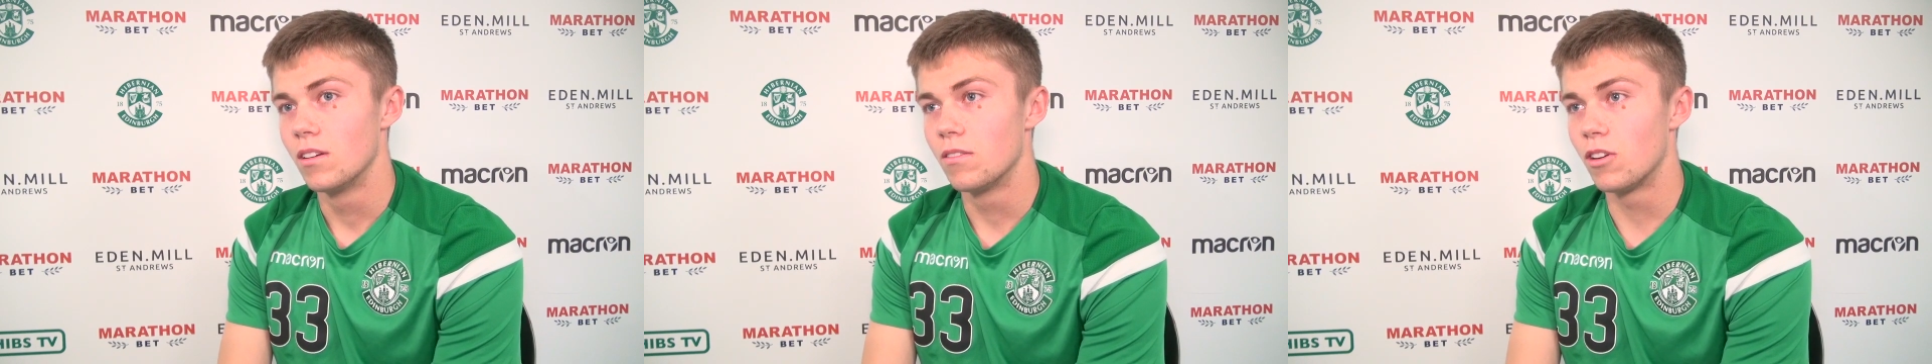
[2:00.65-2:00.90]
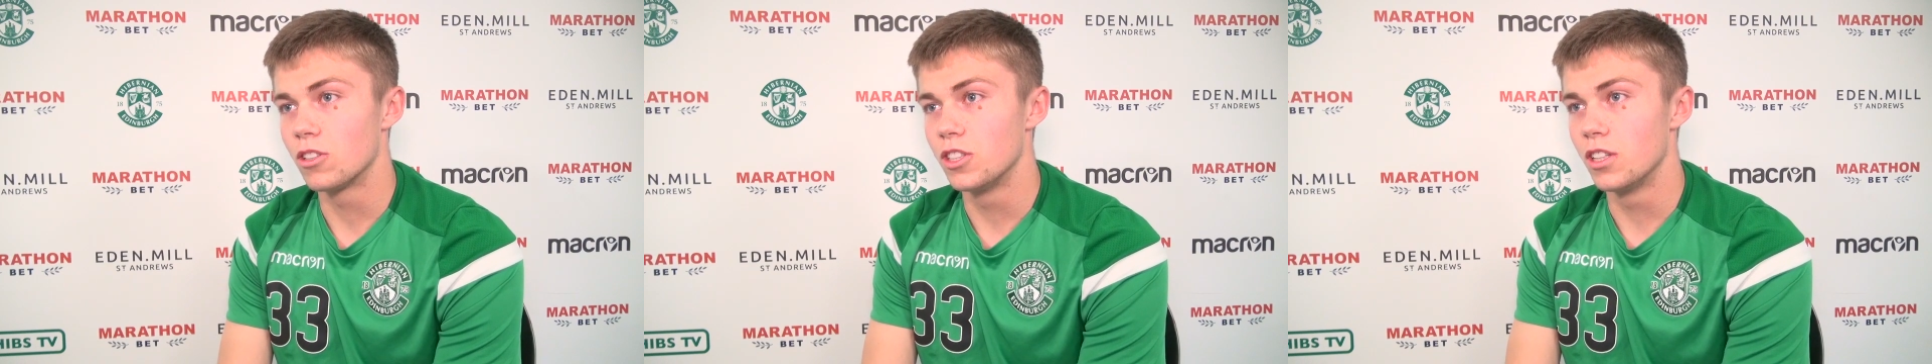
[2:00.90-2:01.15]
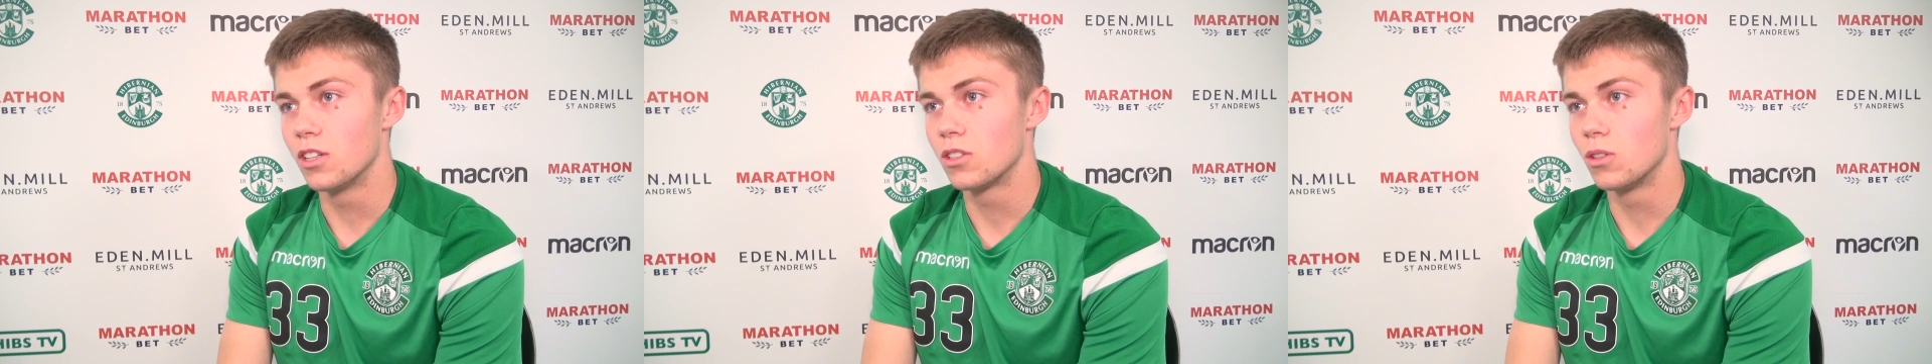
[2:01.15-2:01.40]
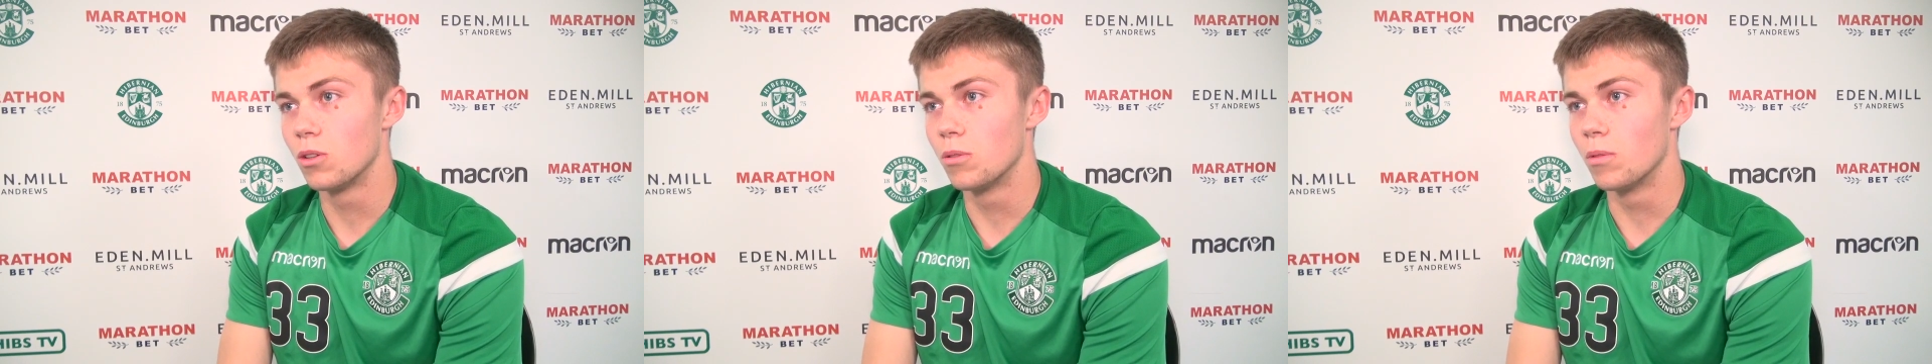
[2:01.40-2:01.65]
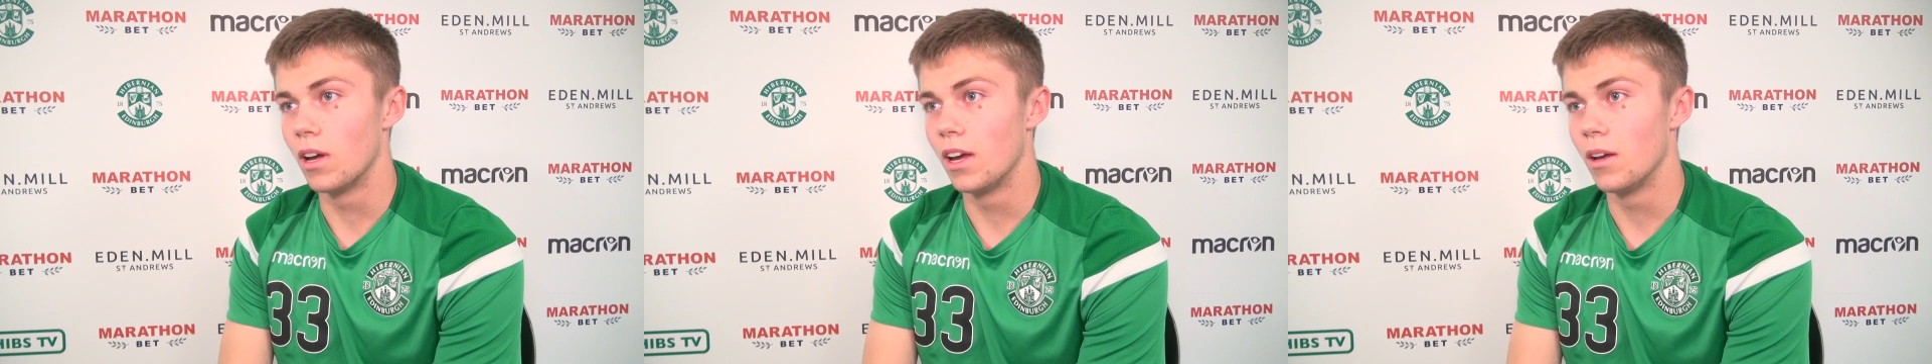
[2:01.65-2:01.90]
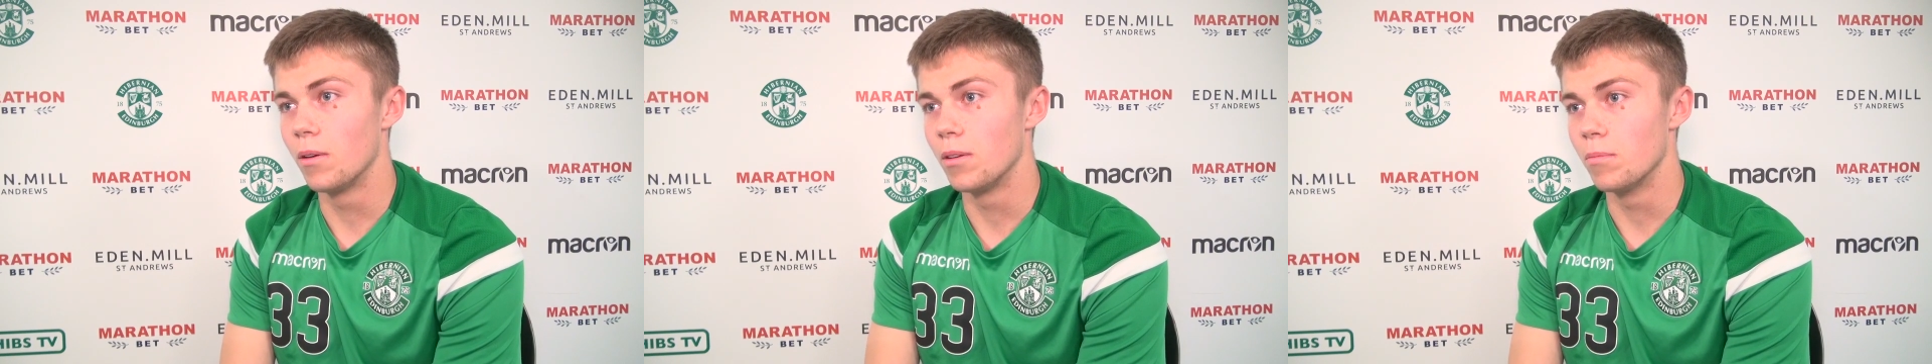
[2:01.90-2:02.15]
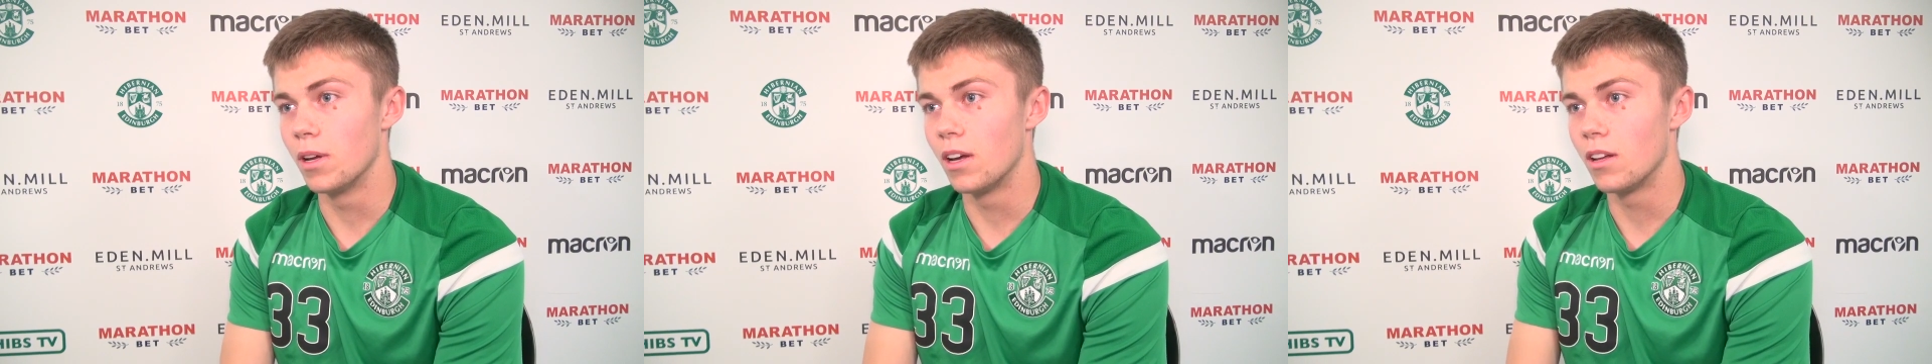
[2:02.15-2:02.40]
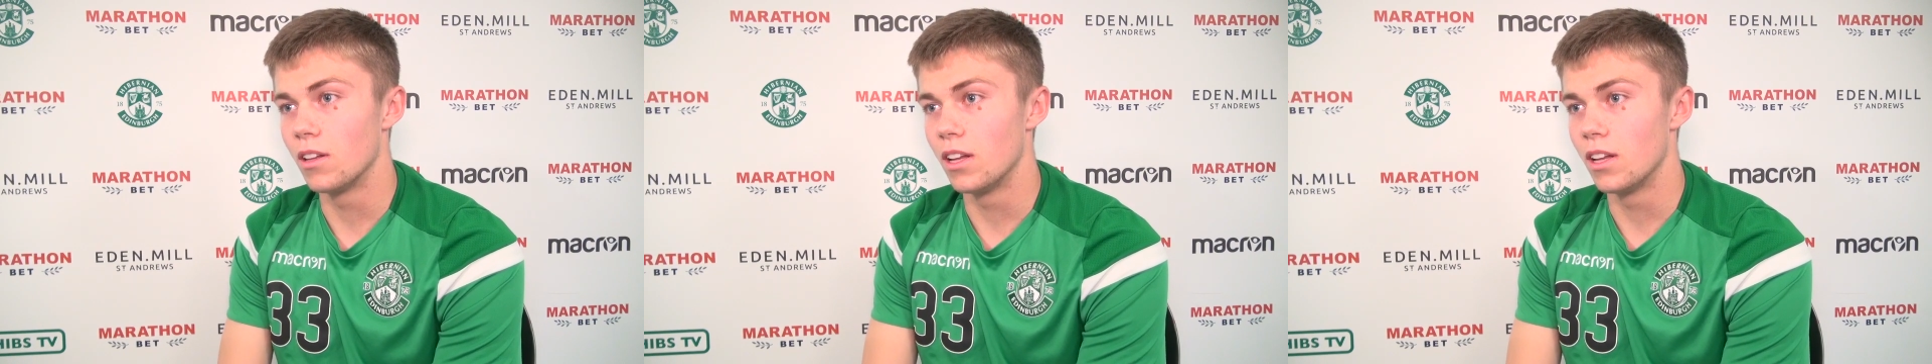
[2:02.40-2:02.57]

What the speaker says: first year or so went better,